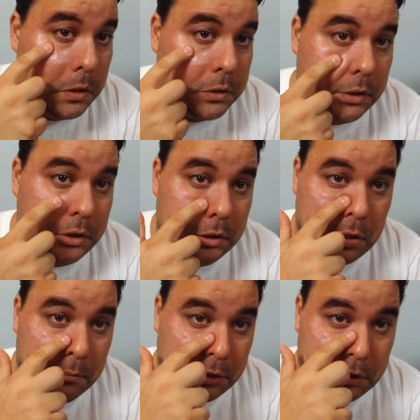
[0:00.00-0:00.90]
So this just
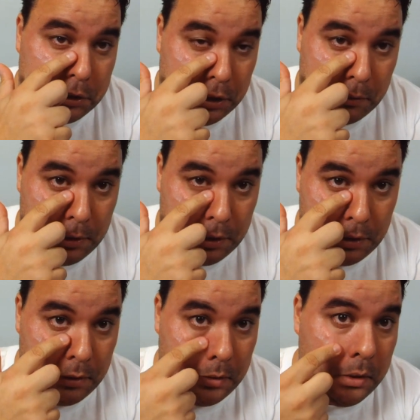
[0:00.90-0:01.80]
helps it stick better.
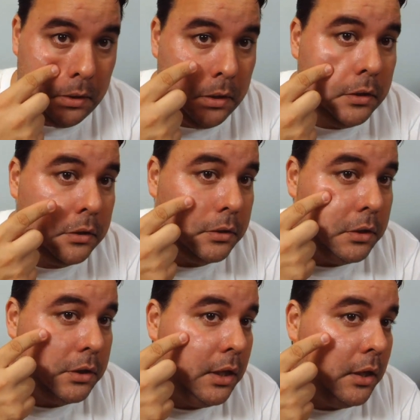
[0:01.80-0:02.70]
So
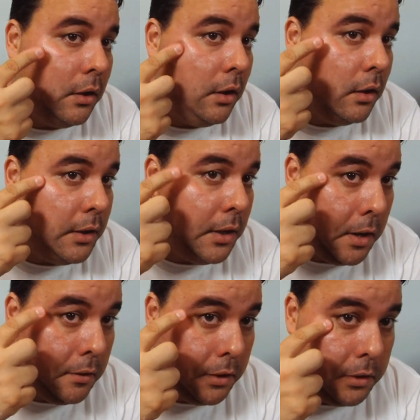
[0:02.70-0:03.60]
just get it all in the
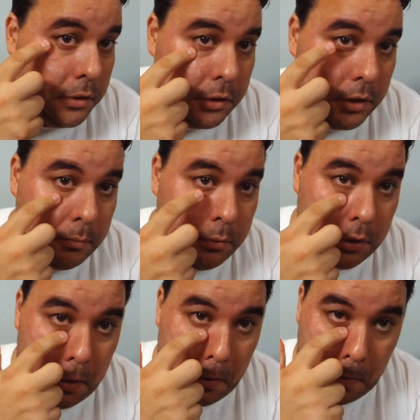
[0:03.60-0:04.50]
area that you're going to put
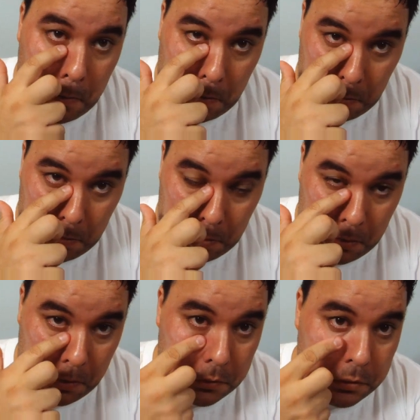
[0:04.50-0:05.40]
it.
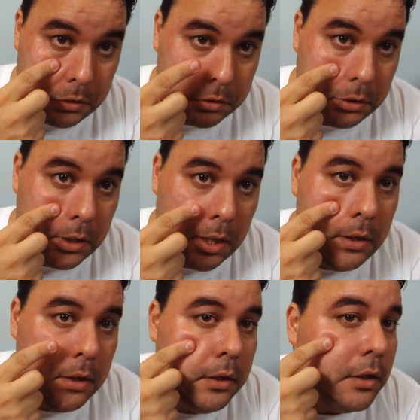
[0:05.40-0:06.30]
Just like that.
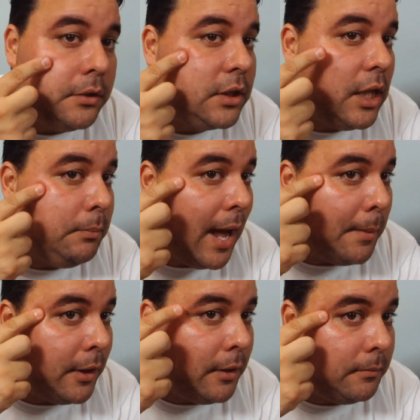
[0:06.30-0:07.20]
And just keep
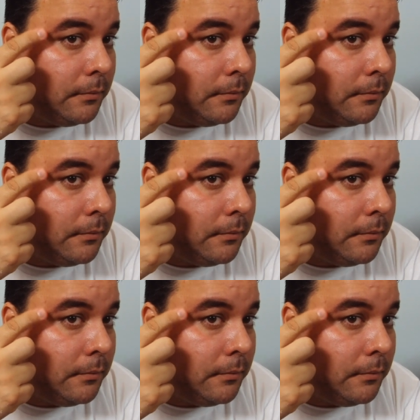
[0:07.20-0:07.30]
tapping it.